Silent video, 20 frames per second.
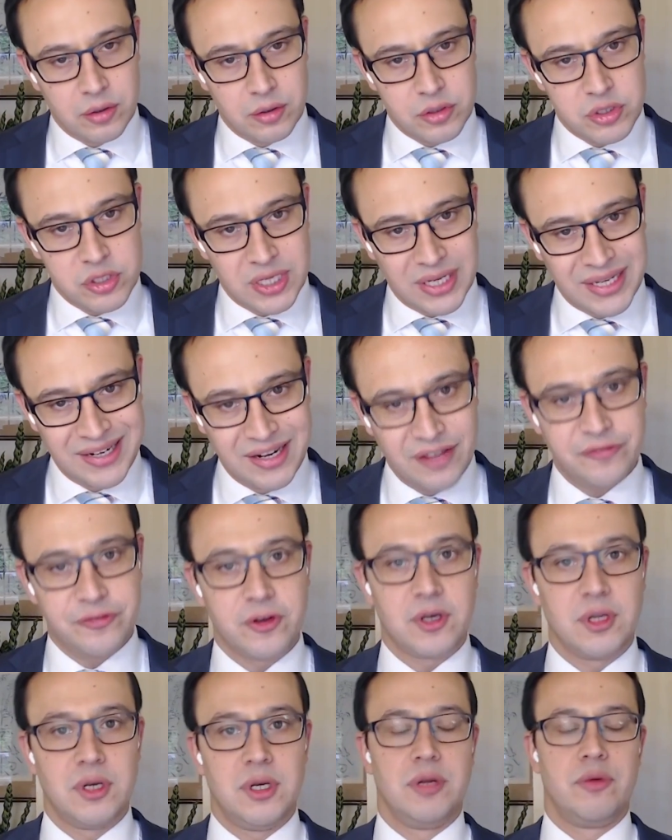
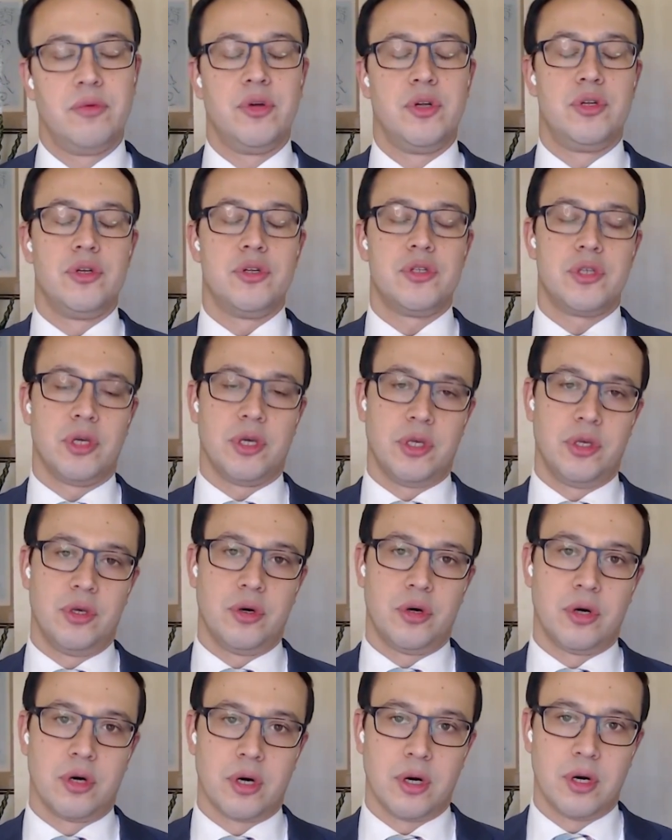significantly reducing
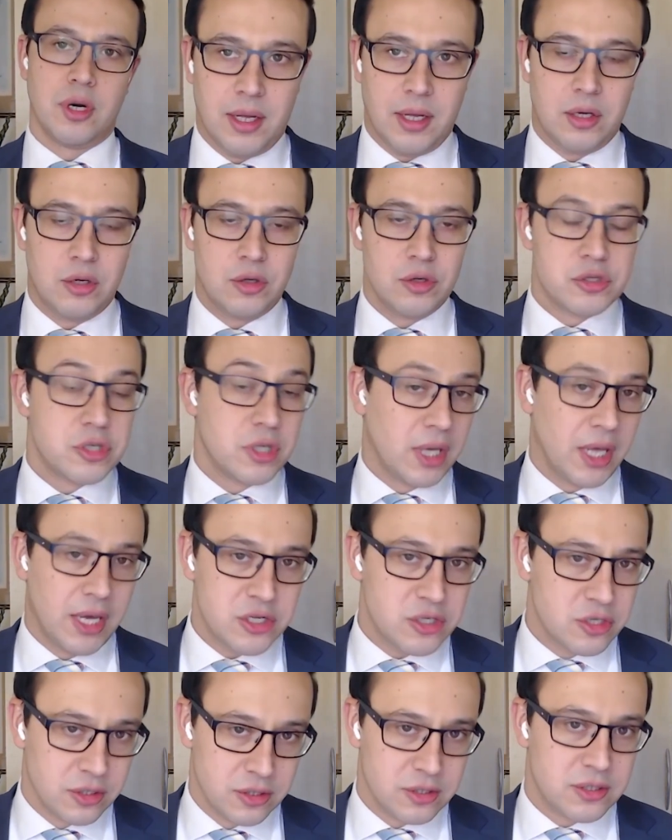your
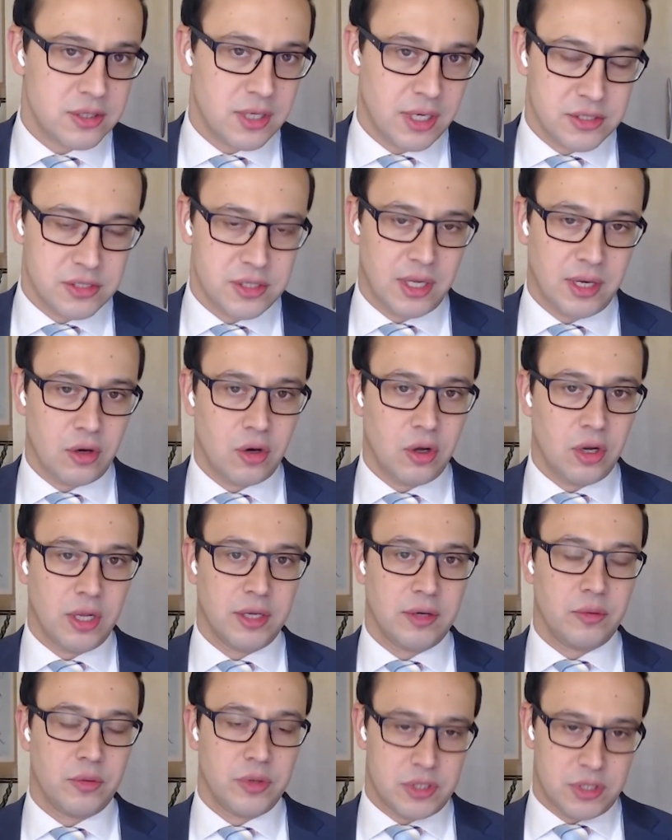hallucinations, as they call
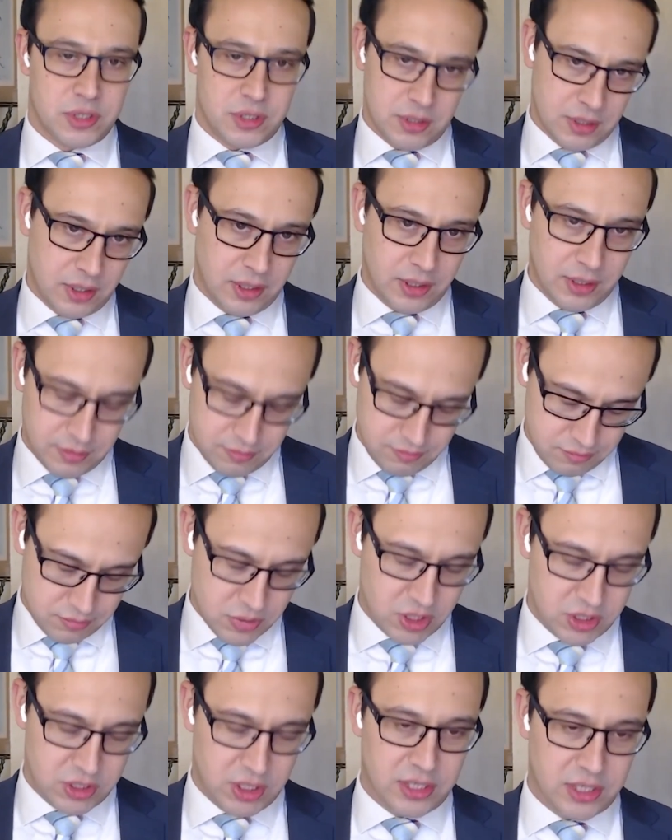it, which
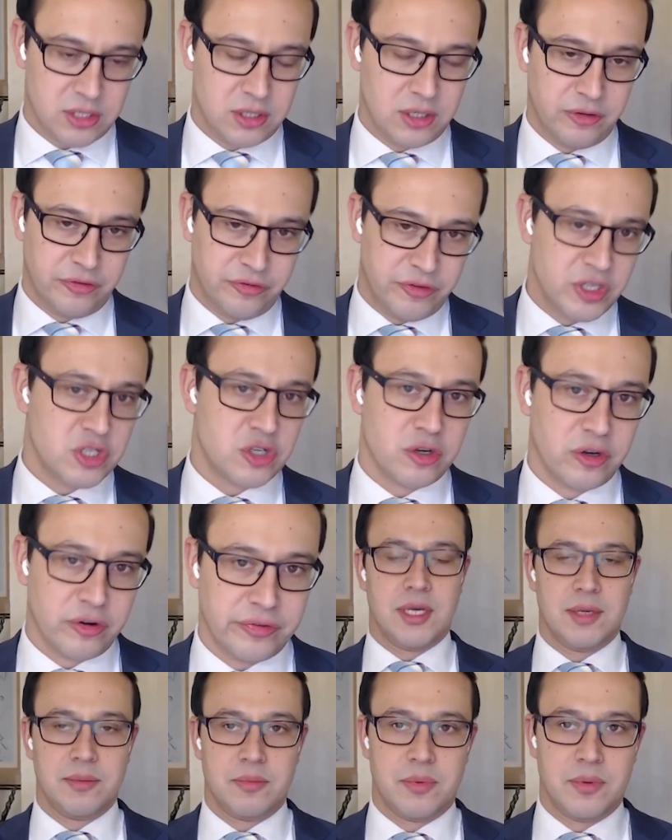is actually a feature of
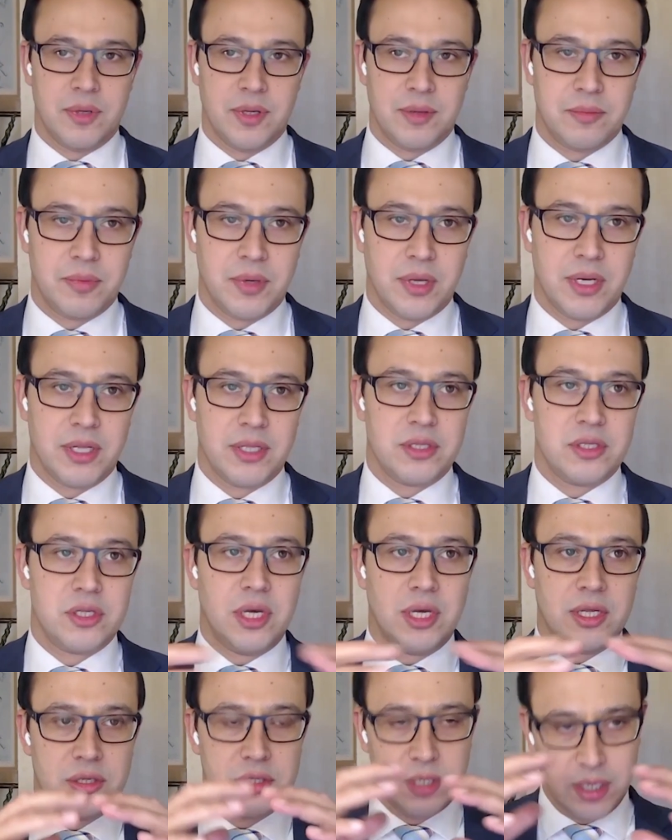LLM, but
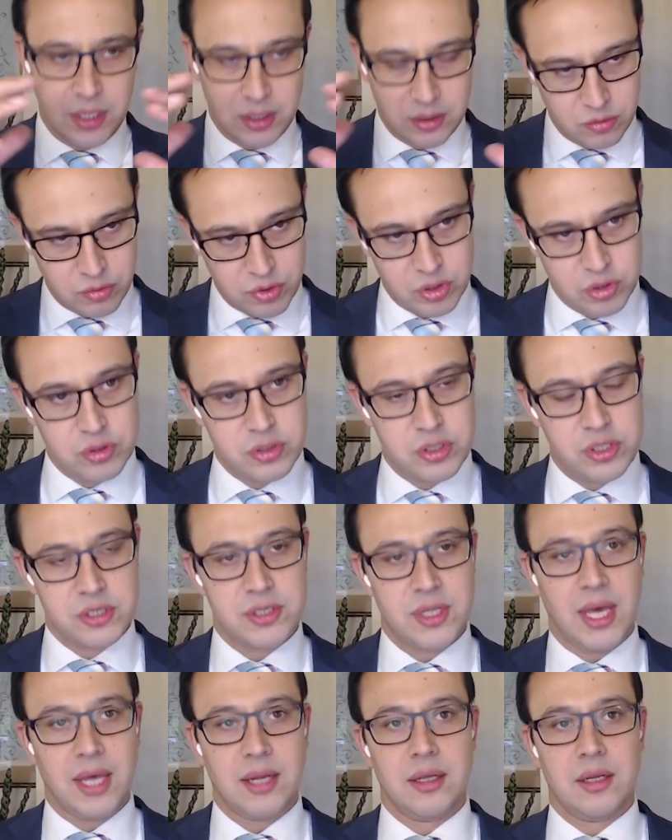it reduces
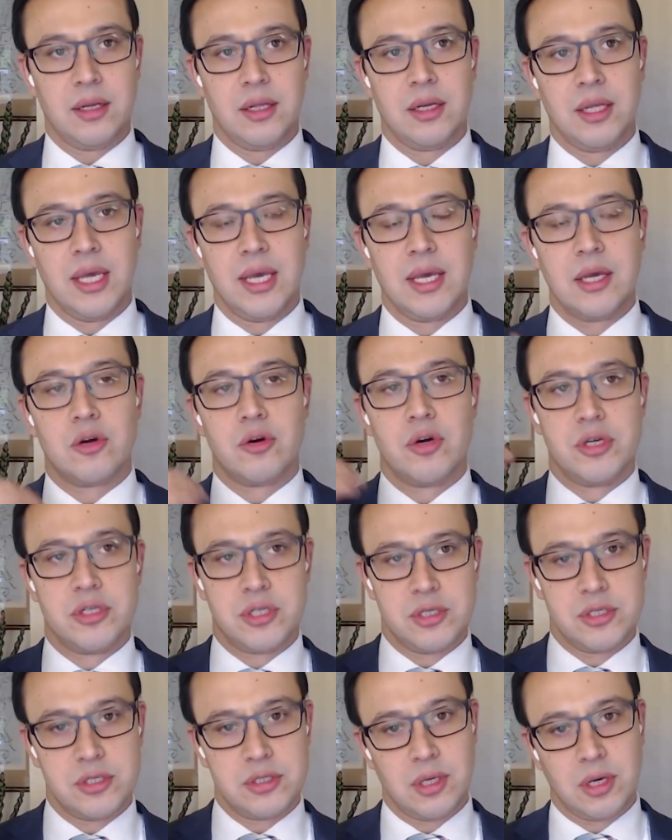that and it
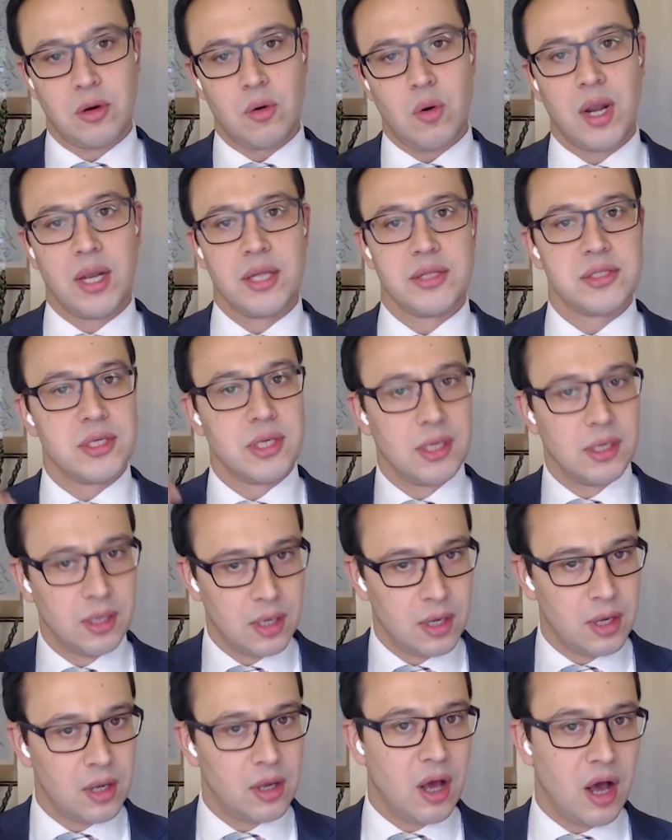increases the quality
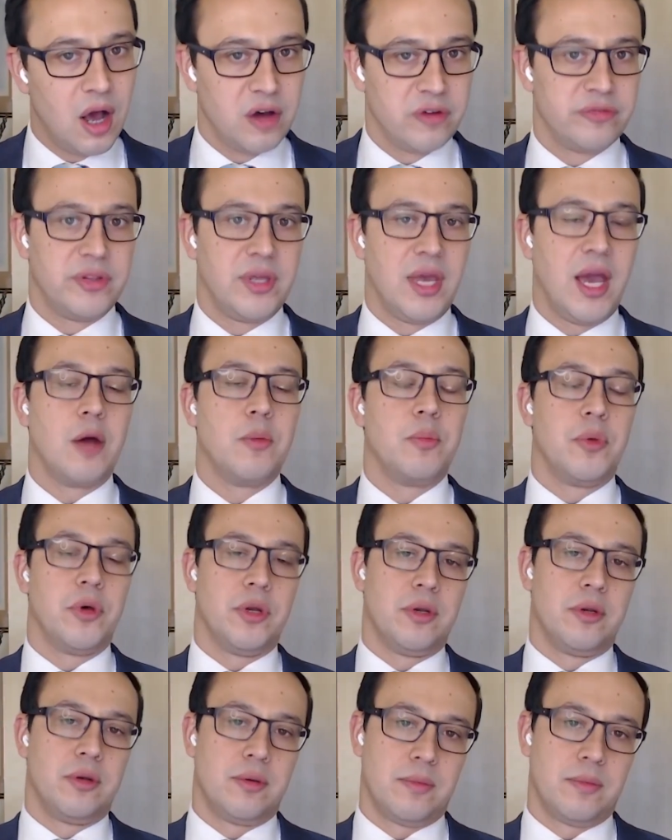of the output.